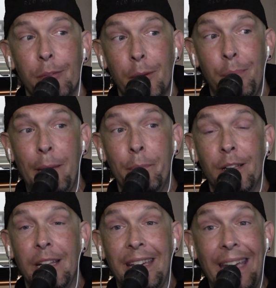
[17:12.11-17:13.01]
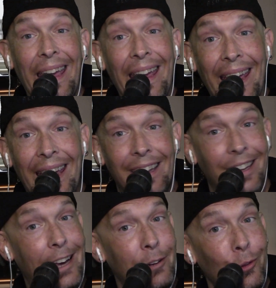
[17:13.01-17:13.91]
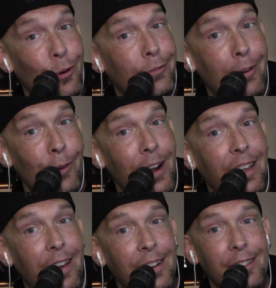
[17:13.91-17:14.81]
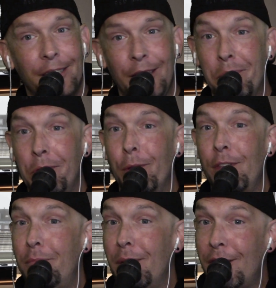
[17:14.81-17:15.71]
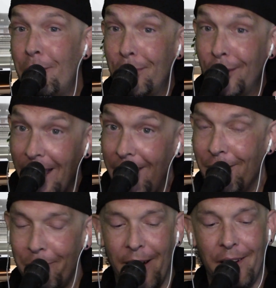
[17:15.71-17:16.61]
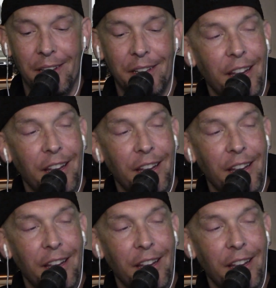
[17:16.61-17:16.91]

But people are like, eh, I don't know if I'm ready yet, even though they've been complaining about it,